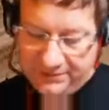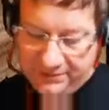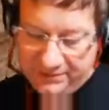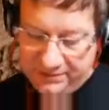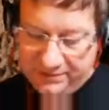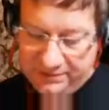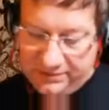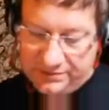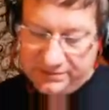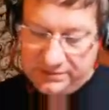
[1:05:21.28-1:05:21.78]

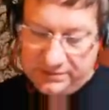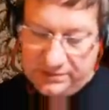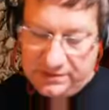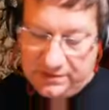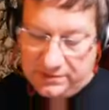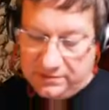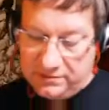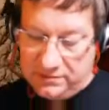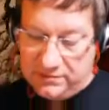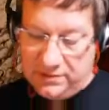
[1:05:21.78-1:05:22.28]

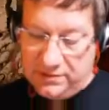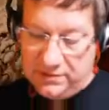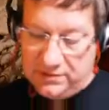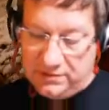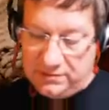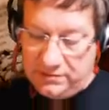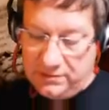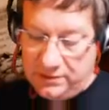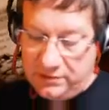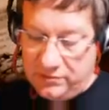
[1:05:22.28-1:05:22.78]
So,
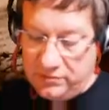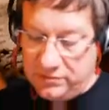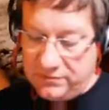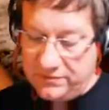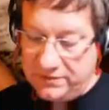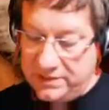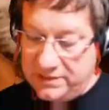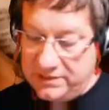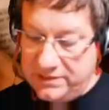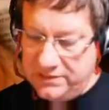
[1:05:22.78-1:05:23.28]
the herald of an
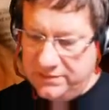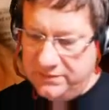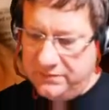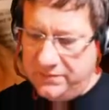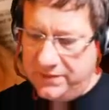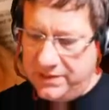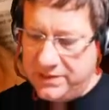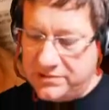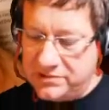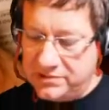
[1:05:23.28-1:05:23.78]
alien
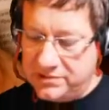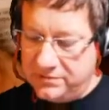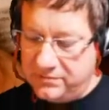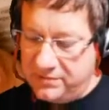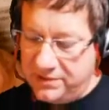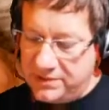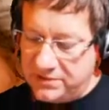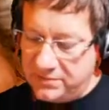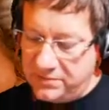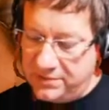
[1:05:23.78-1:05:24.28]
invasion, a
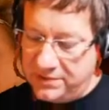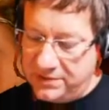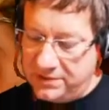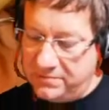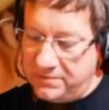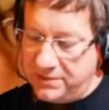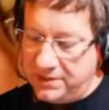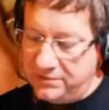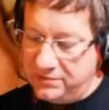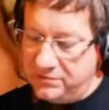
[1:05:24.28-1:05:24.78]
race from another
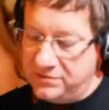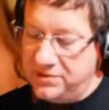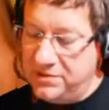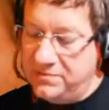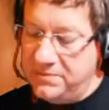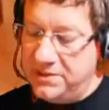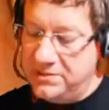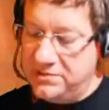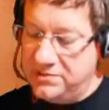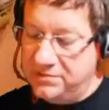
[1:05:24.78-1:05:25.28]
planet or
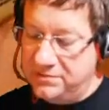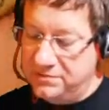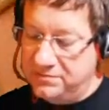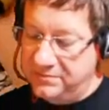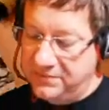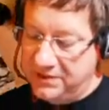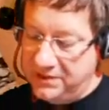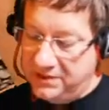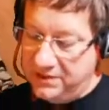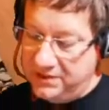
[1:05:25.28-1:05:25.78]
dimension,
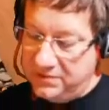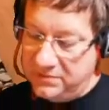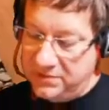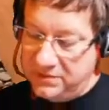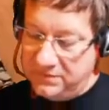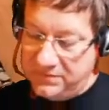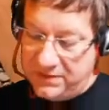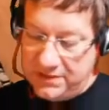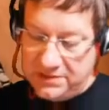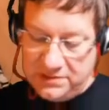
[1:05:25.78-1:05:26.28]
and
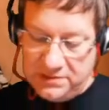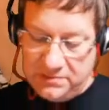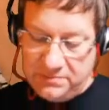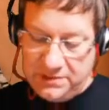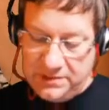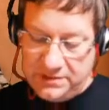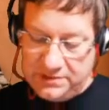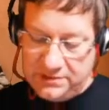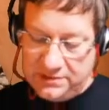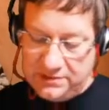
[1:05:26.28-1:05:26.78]
invading the
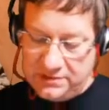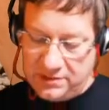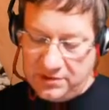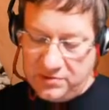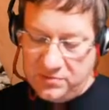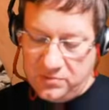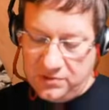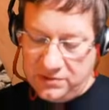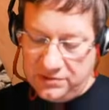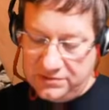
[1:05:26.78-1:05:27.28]
PC's
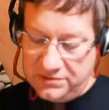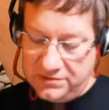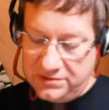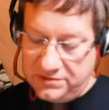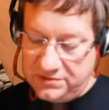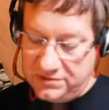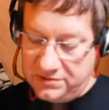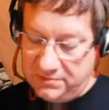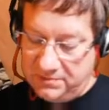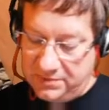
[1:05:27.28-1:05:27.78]
homeworld and
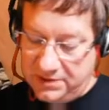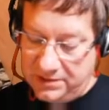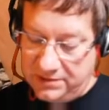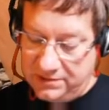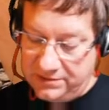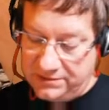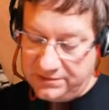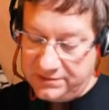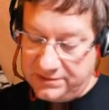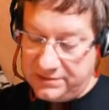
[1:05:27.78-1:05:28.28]
using the plant
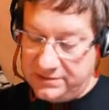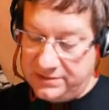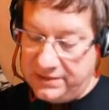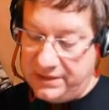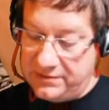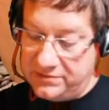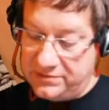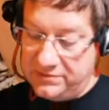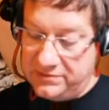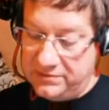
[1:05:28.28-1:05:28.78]
as a
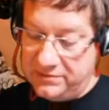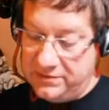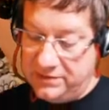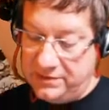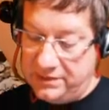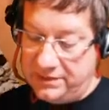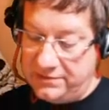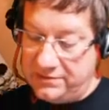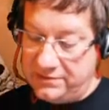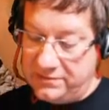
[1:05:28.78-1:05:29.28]
scout to
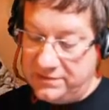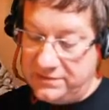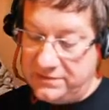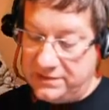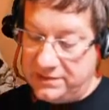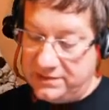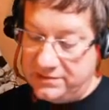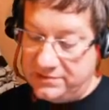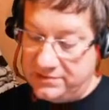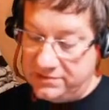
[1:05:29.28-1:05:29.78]
gather
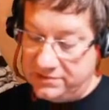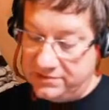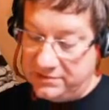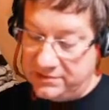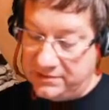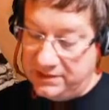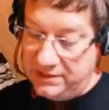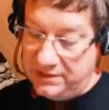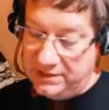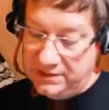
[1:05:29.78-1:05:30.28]
intelligence.
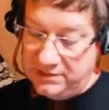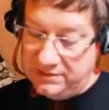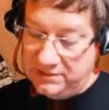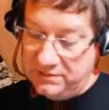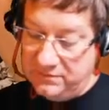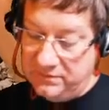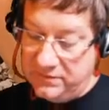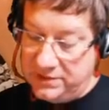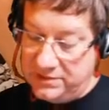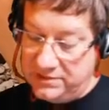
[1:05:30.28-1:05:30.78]
The
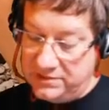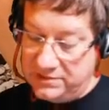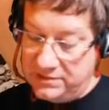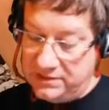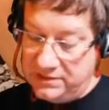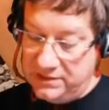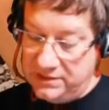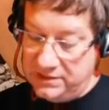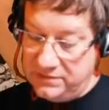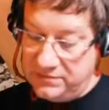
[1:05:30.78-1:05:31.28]
invaders can
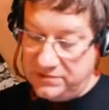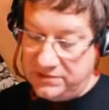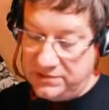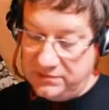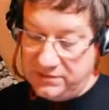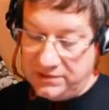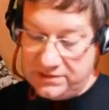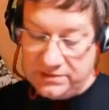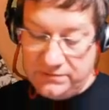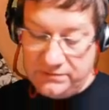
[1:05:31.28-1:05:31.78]
hear and see
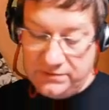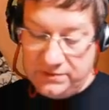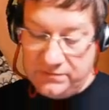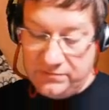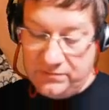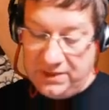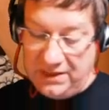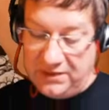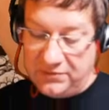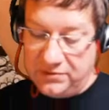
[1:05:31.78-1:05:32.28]
activity
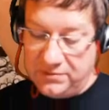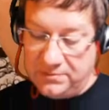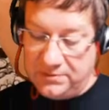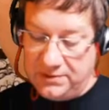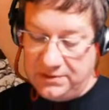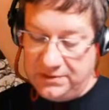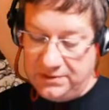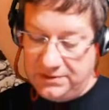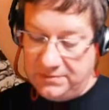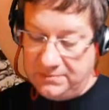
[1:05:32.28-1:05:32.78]
around the
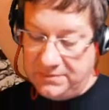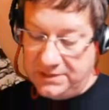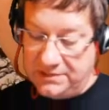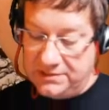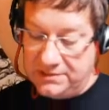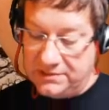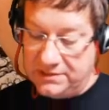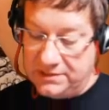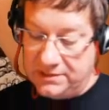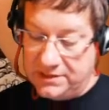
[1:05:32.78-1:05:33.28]
plant and may
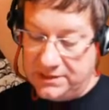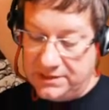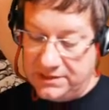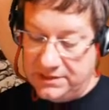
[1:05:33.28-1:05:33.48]
decide.